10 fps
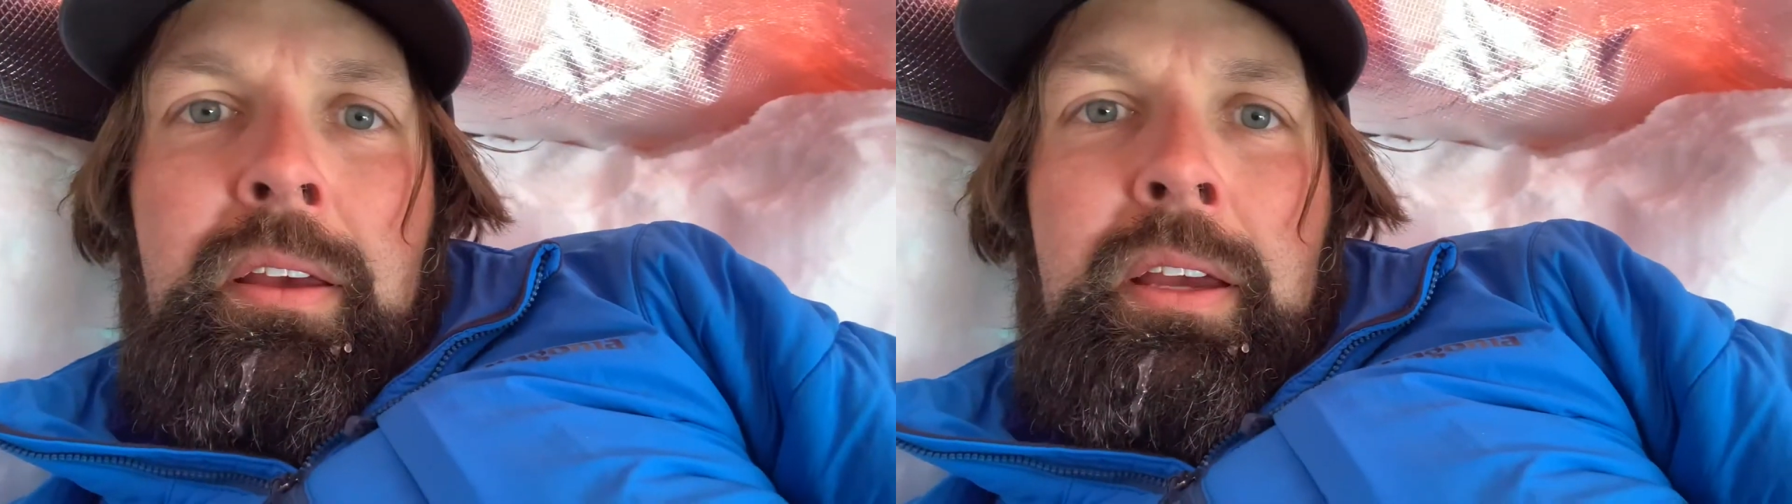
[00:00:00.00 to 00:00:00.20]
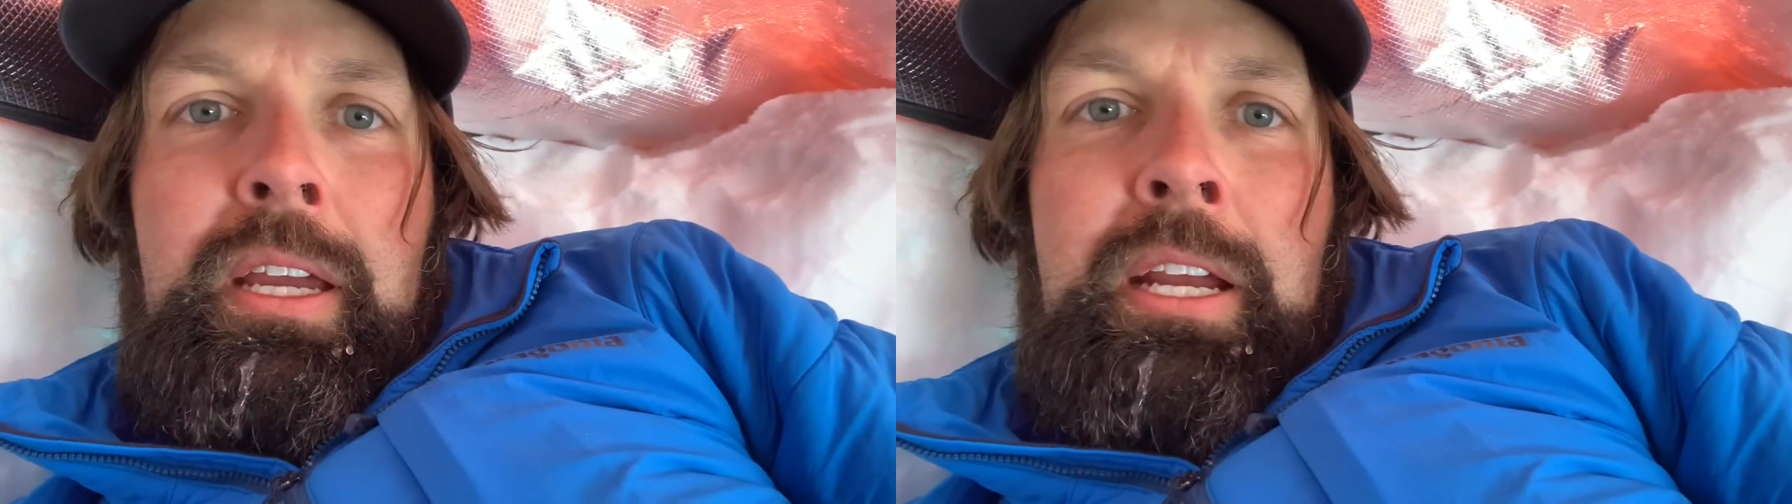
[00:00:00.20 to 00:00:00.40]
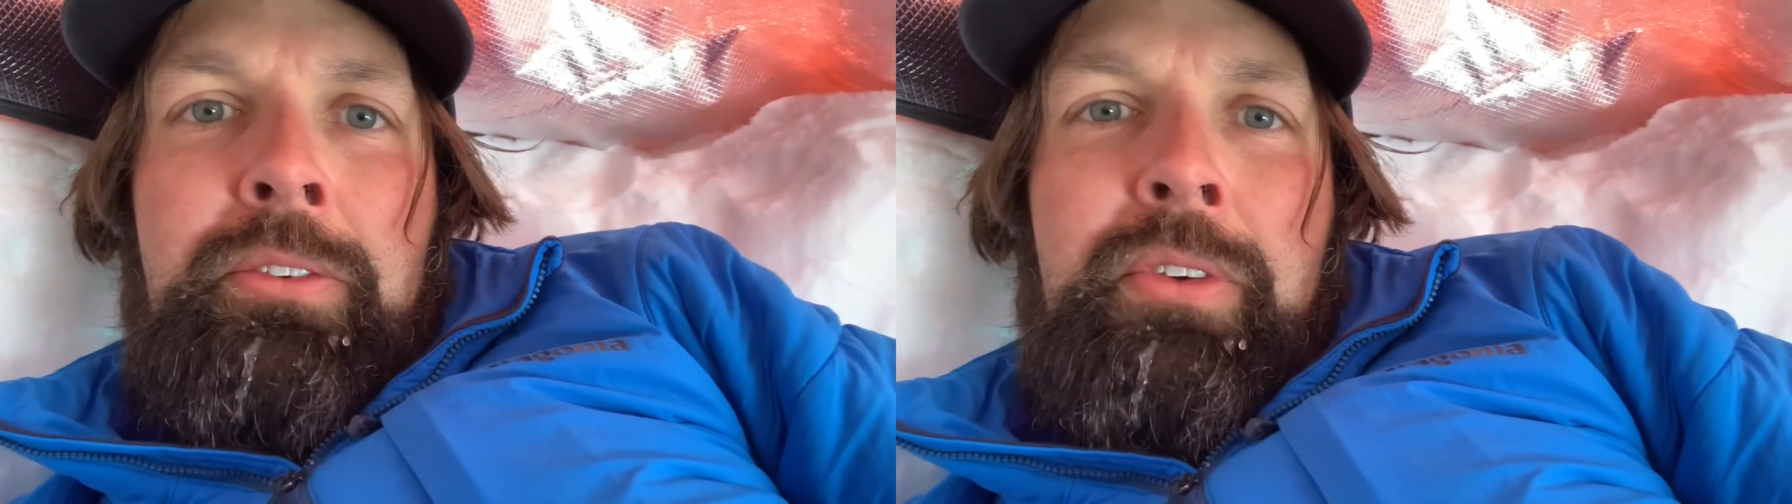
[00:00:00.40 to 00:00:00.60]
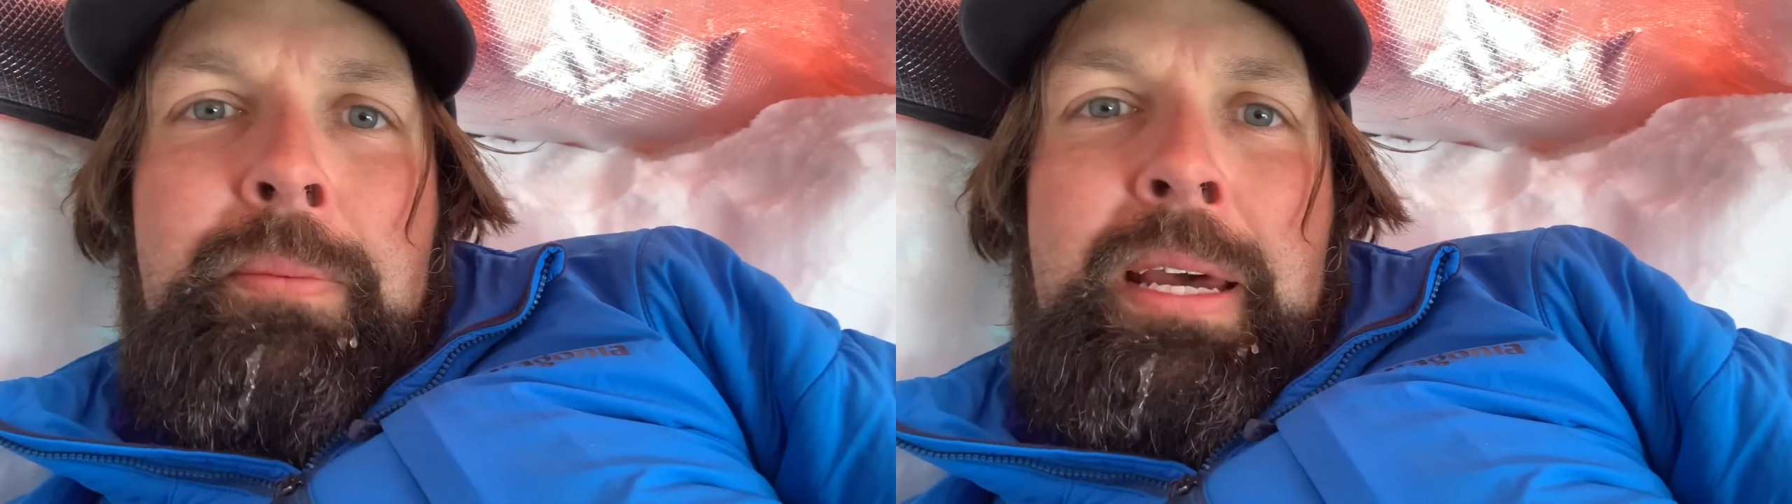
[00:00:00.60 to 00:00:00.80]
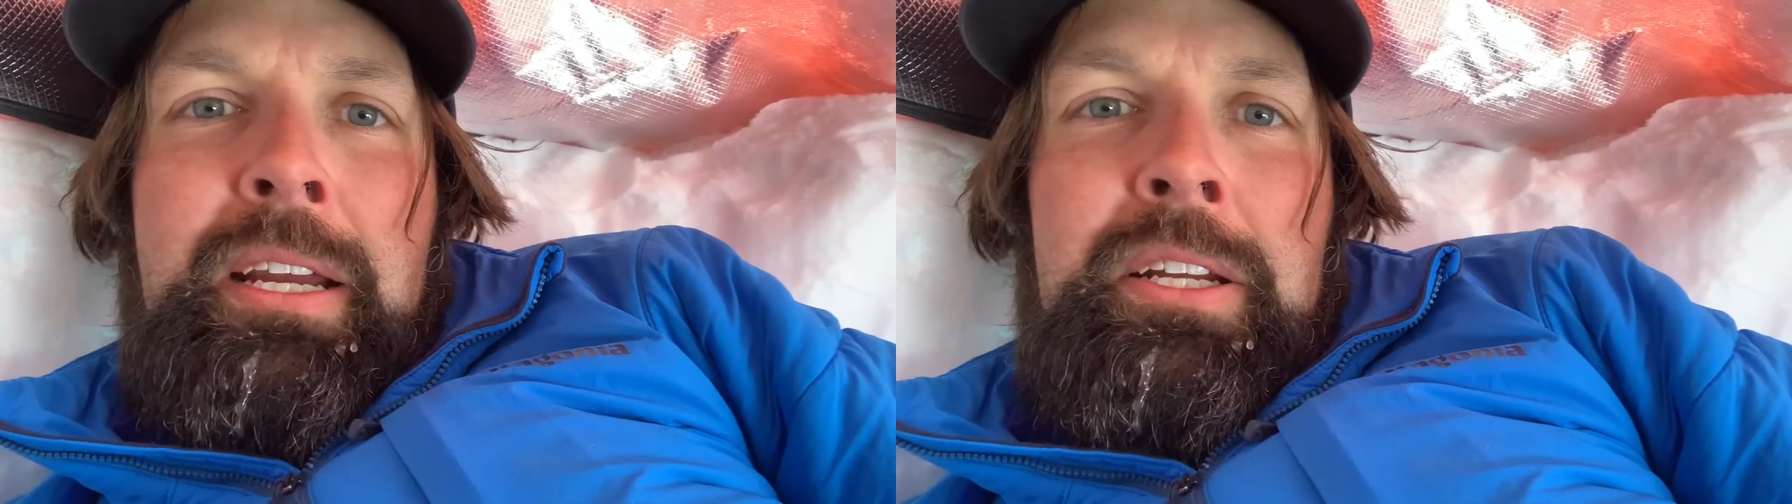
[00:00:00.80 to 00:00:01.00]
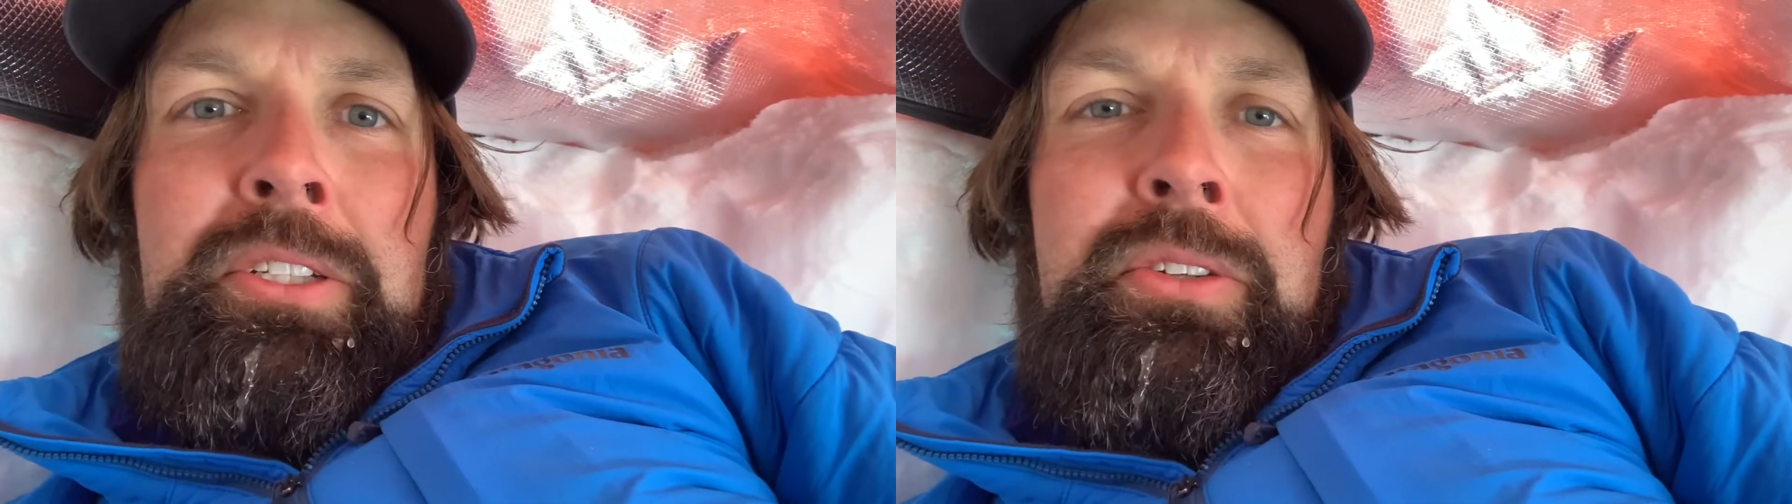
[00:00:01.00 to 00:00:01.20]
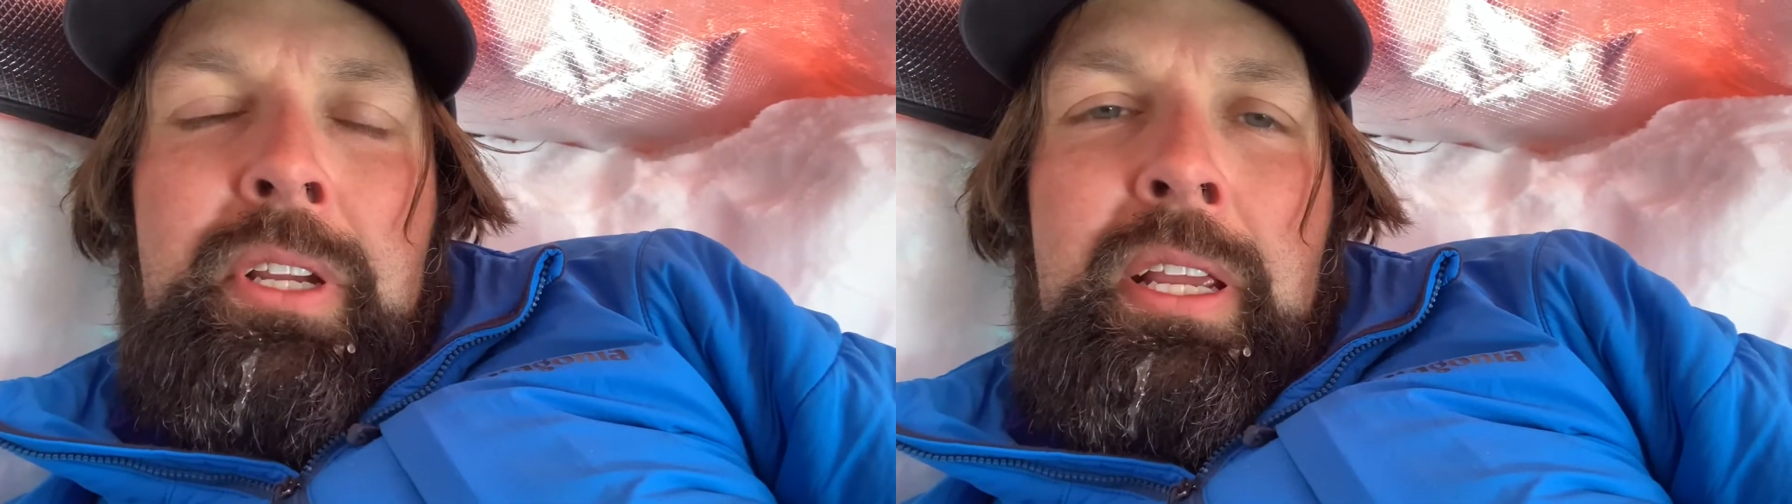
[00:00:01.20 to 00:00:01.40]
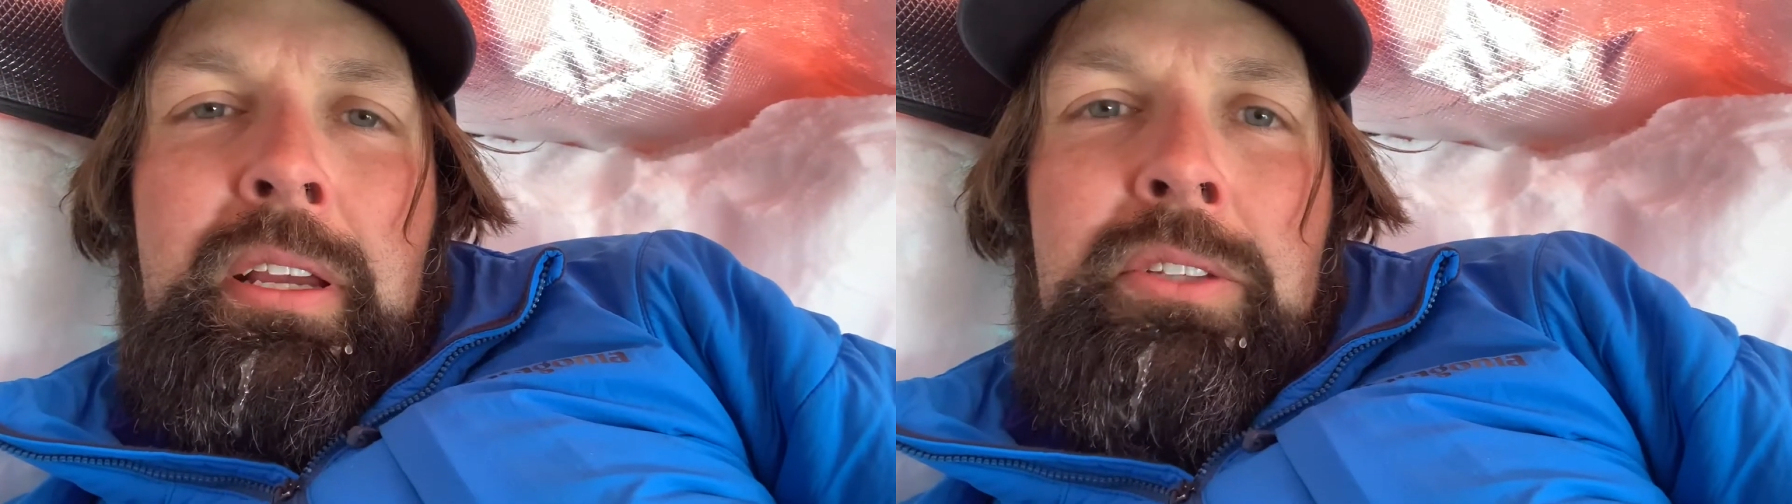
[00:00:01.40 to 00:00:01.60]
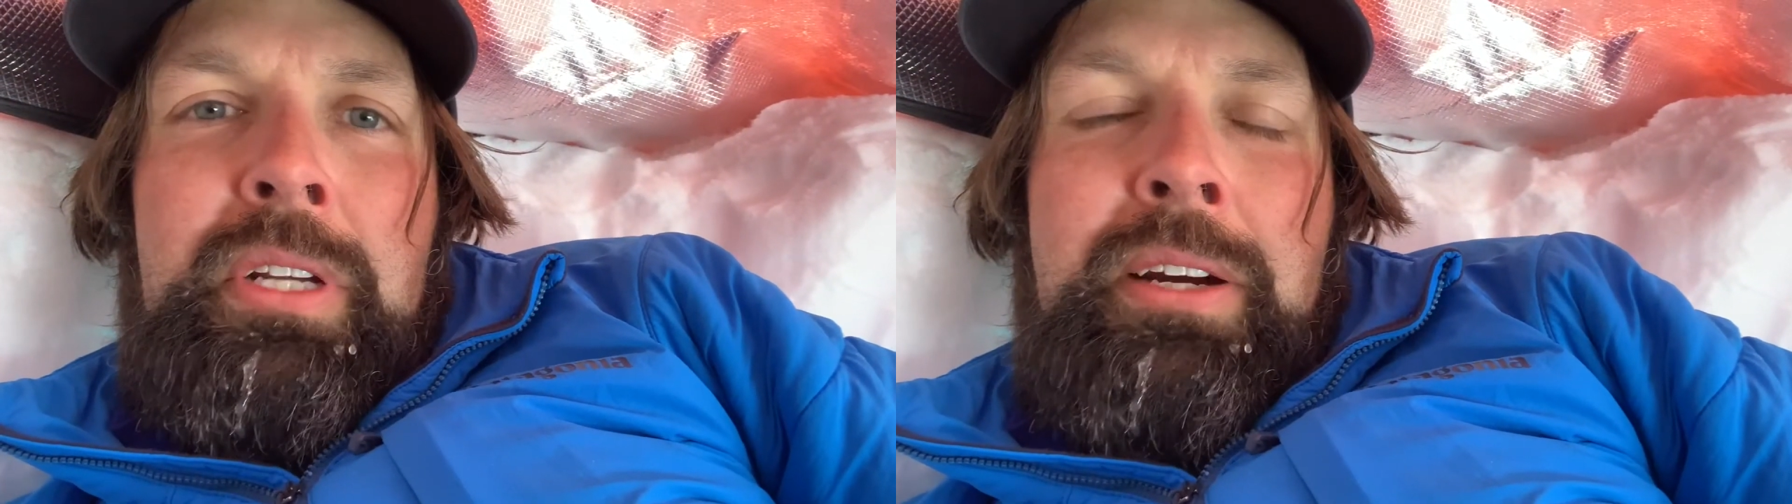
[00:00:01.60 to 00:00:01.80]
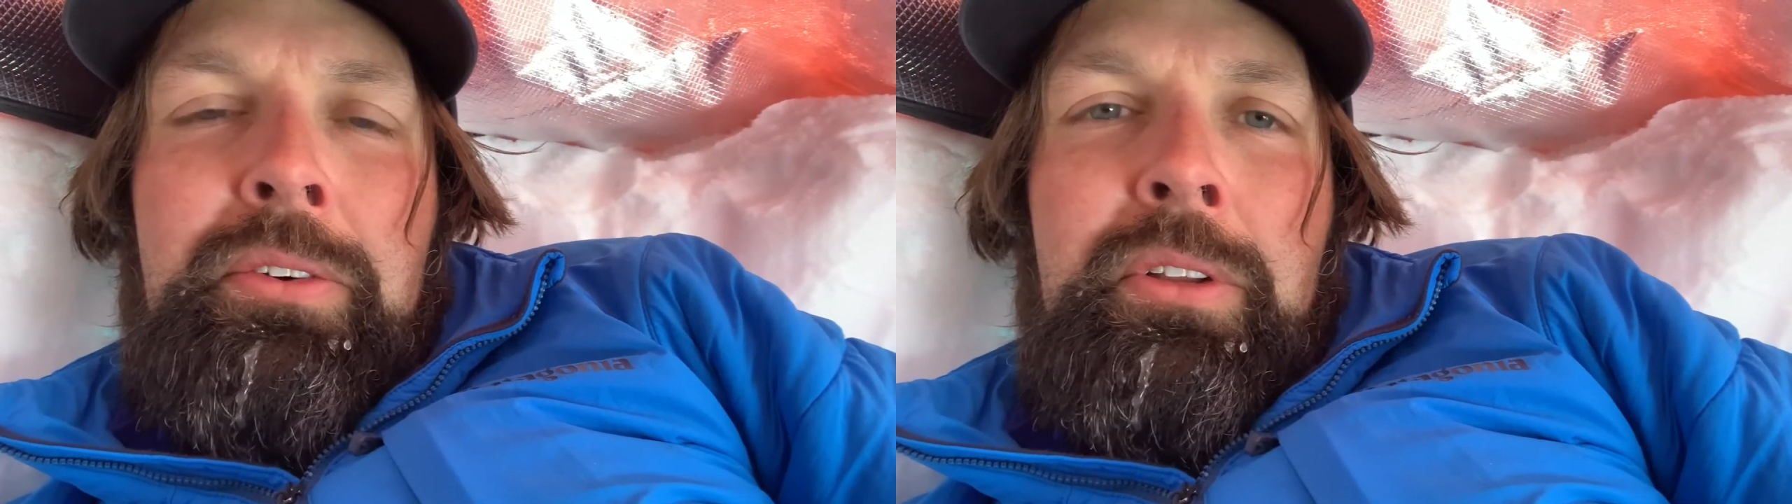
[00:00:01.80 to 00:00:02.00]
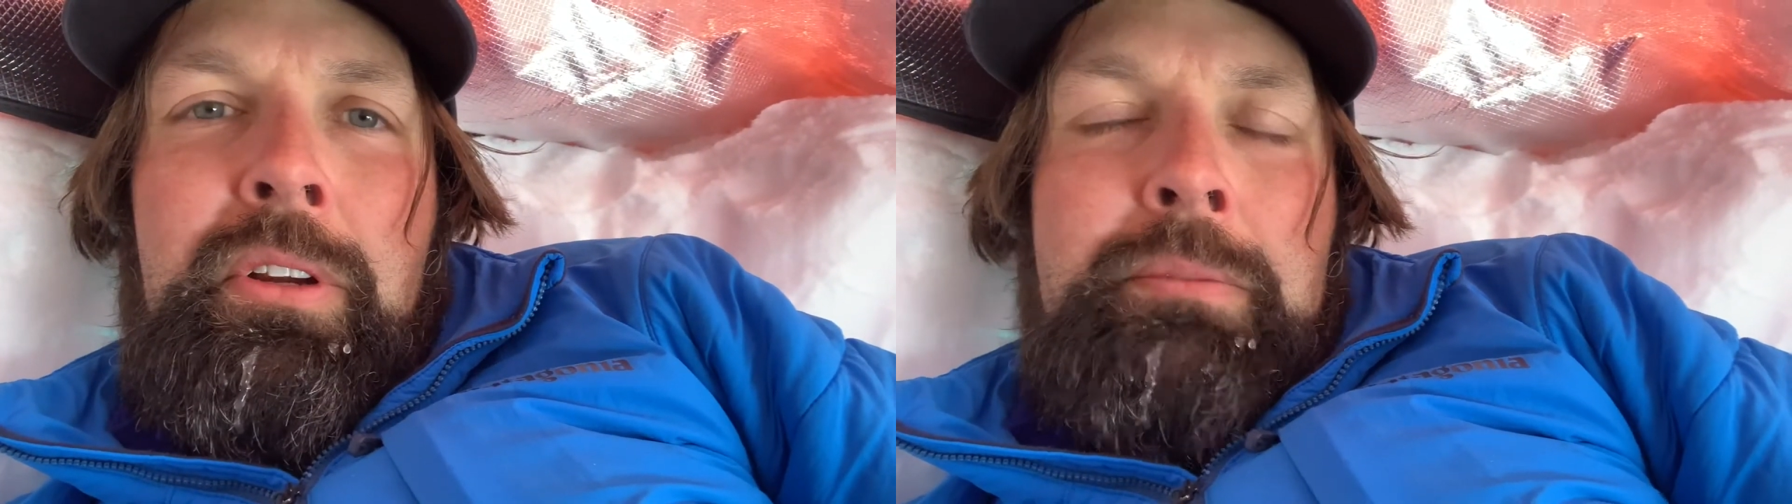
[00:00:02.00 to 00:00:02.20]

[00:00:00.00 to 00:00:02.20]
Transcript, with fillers: Every backcountry traveler,